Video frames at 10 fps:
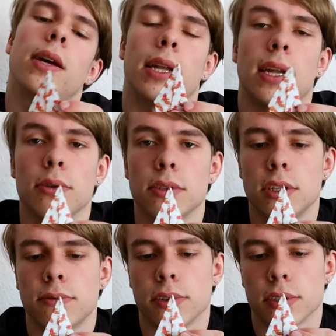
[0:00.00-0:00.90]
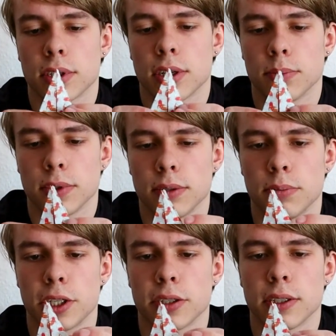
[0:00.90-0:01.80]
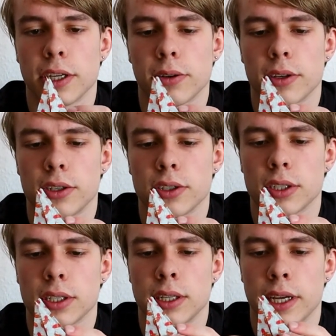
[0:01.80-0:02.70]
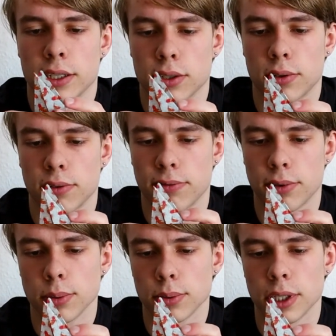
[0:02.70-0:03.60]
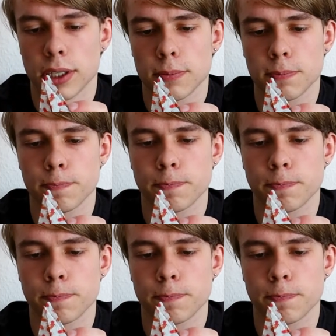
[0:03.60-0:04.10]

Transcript: and now the difference comes in, because now there's an extra folding